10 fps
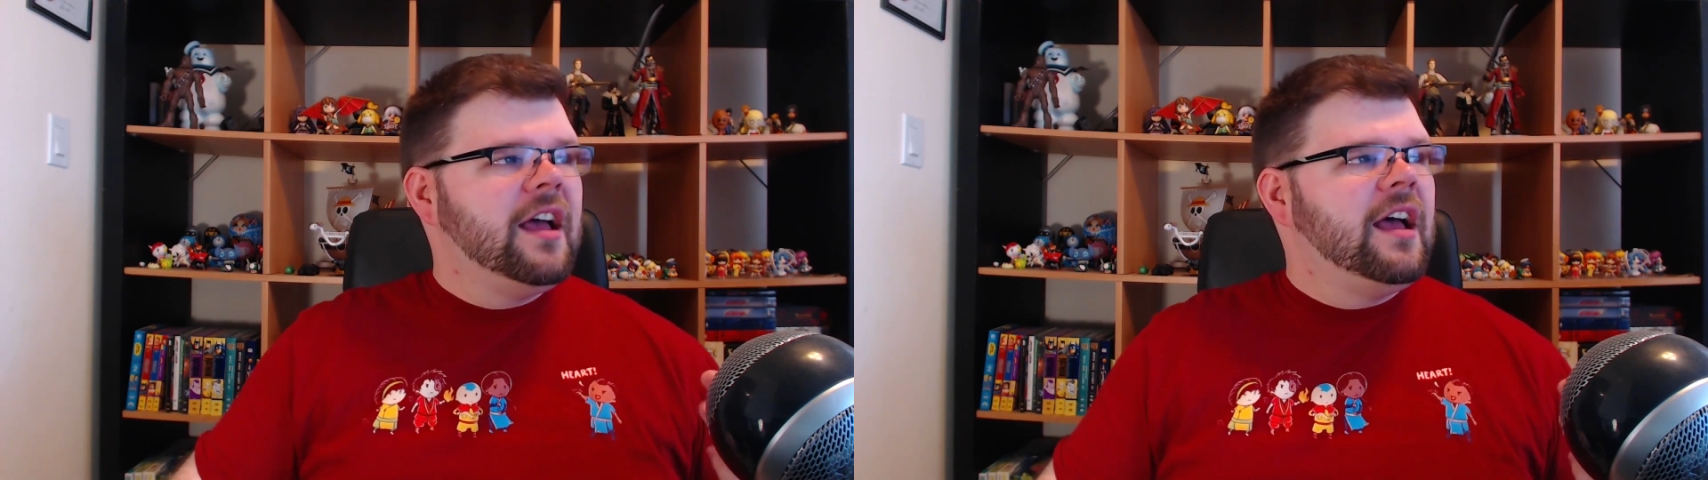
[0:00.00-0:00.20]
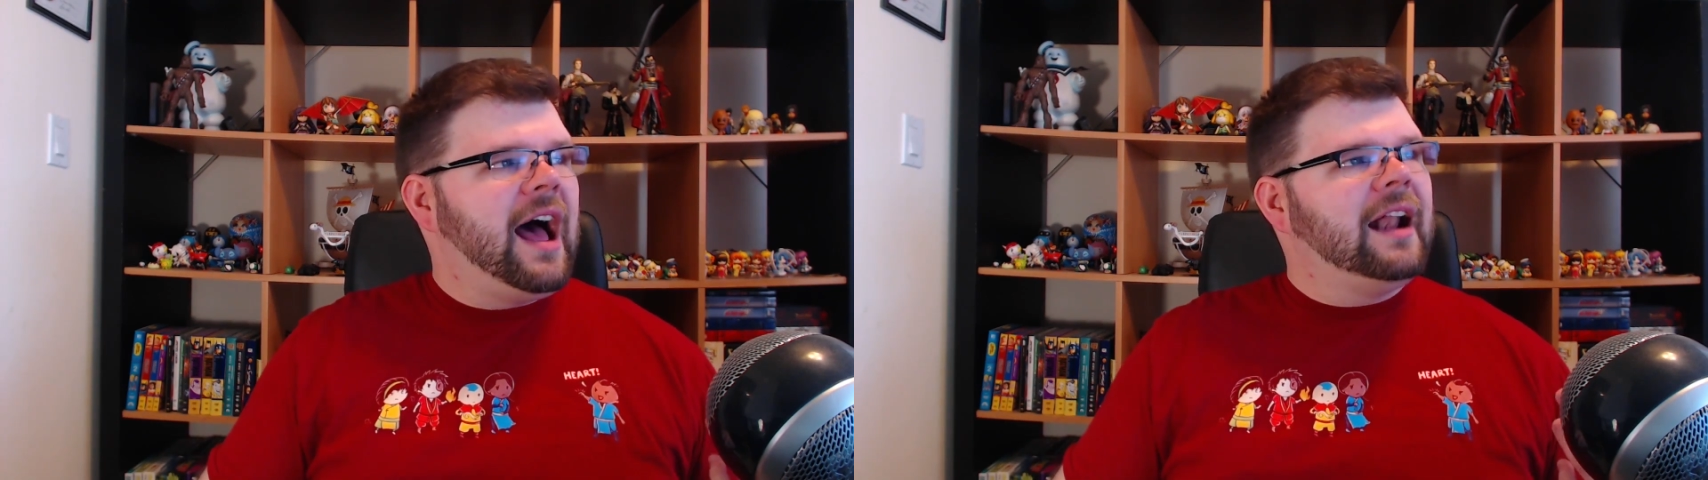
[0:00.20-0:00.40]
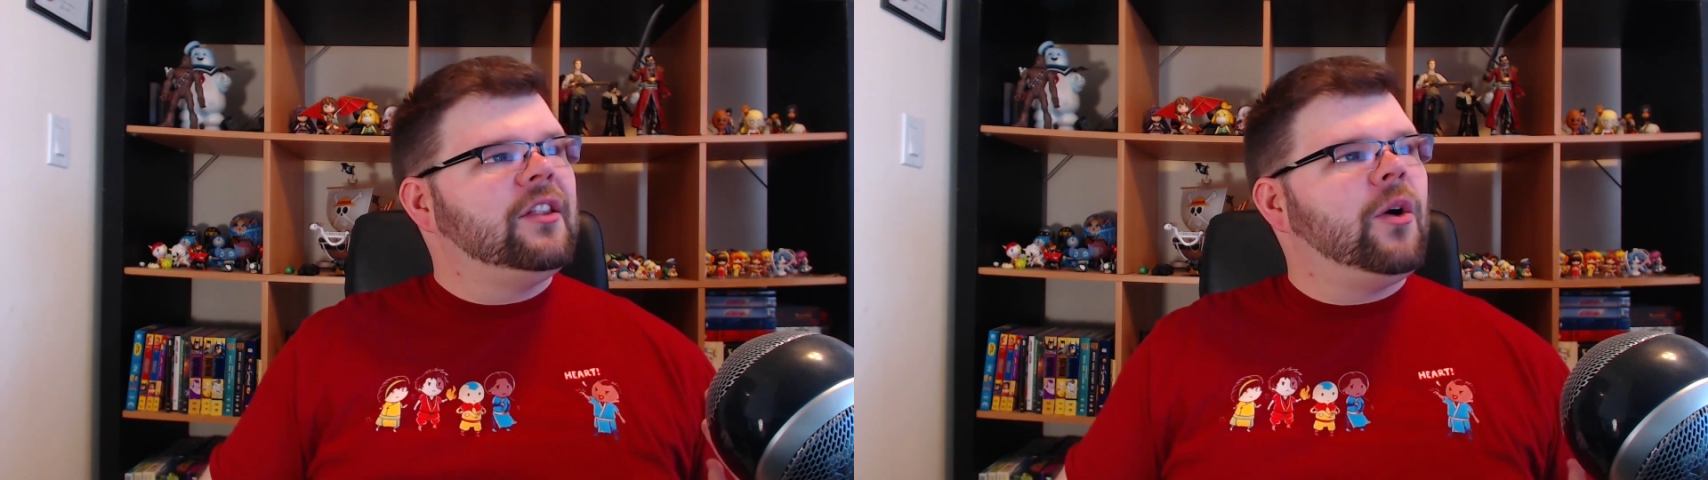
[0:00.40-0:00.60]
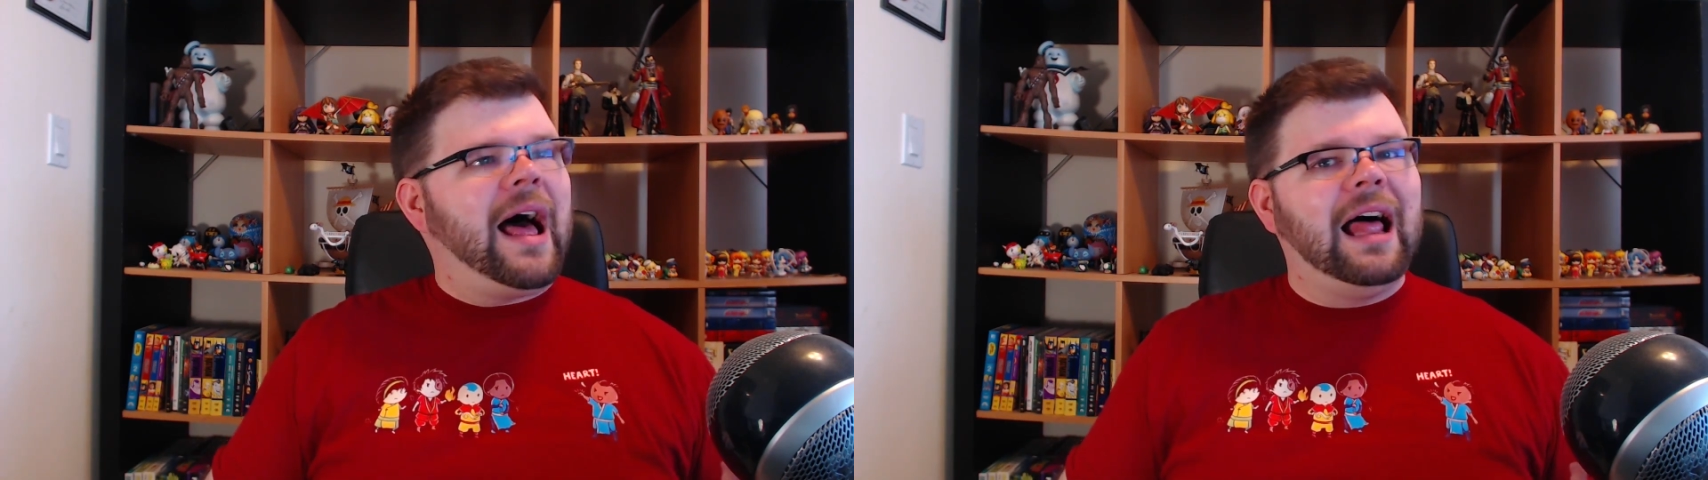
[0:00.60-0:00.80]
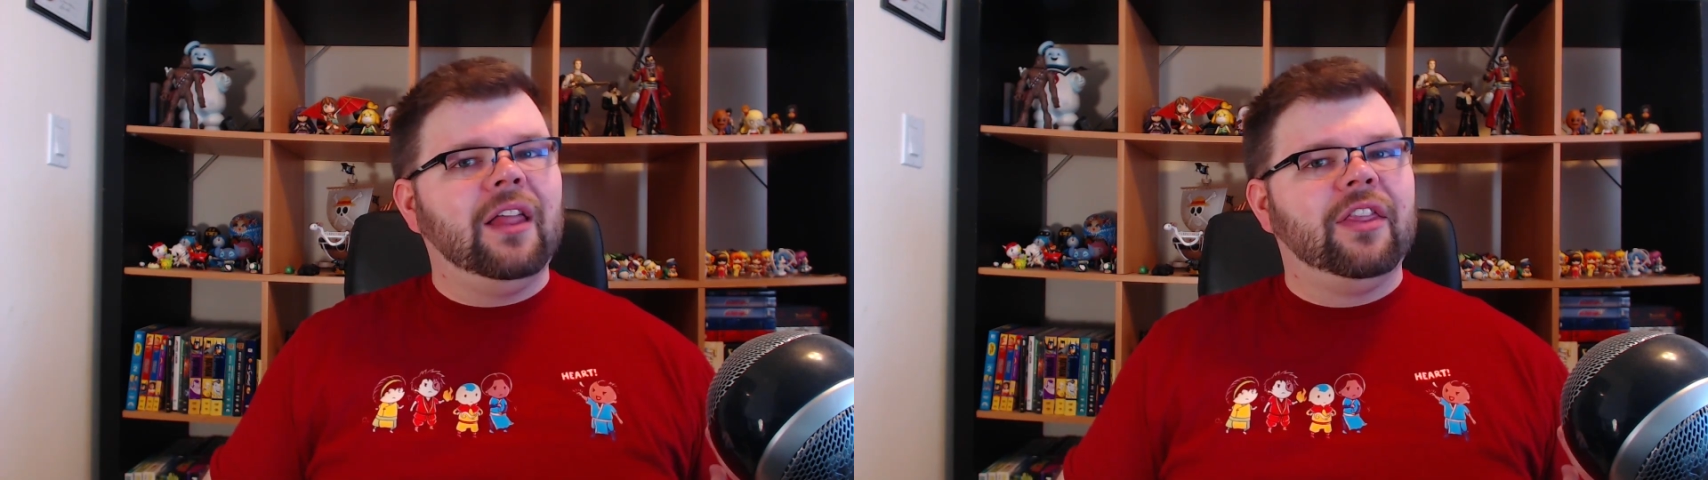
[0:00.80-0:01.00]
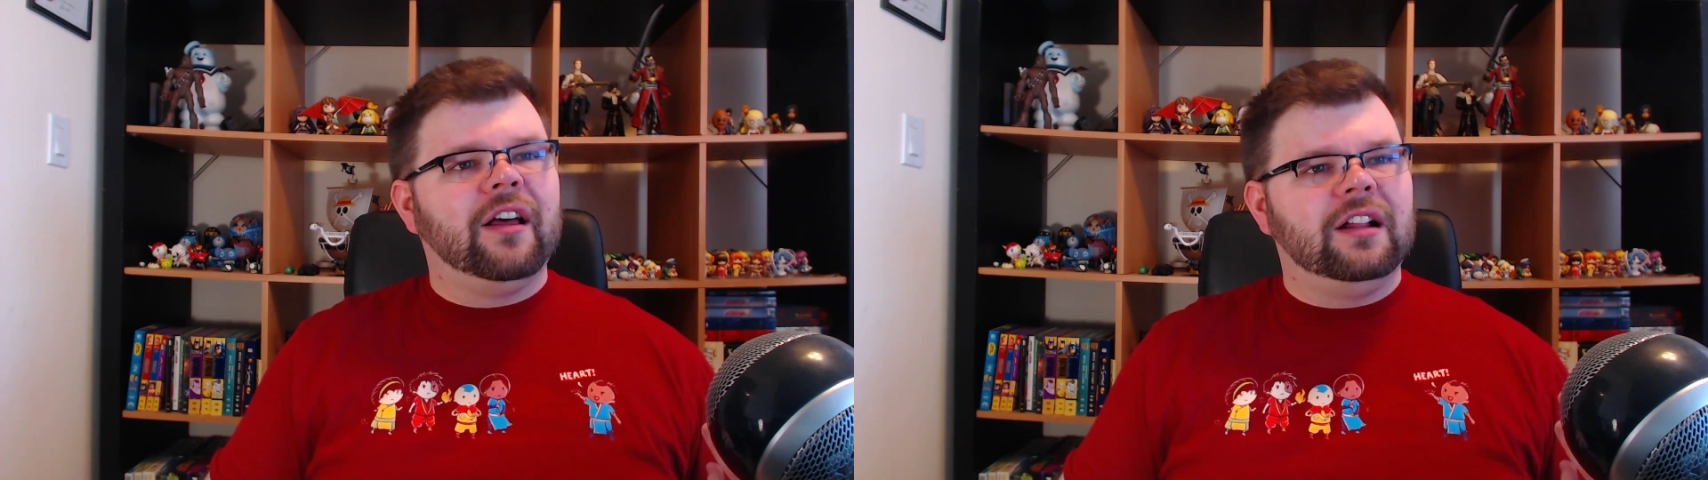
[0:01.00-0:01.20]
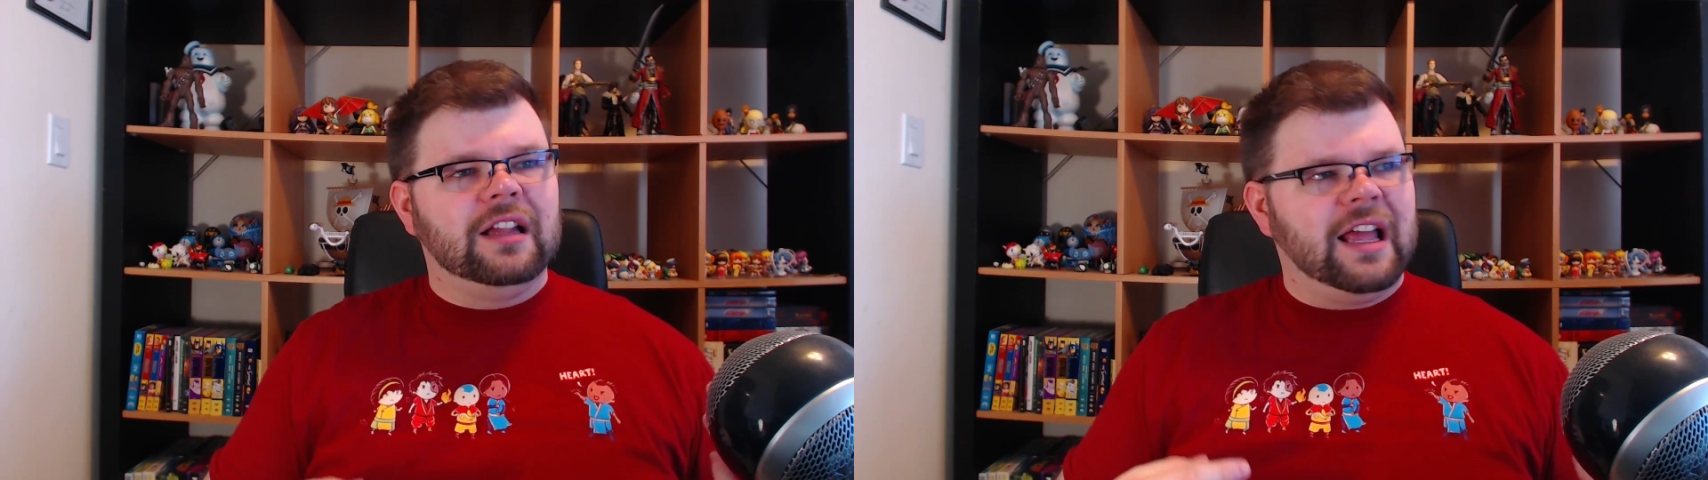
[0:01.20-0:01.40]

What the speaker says: I don't know how they'll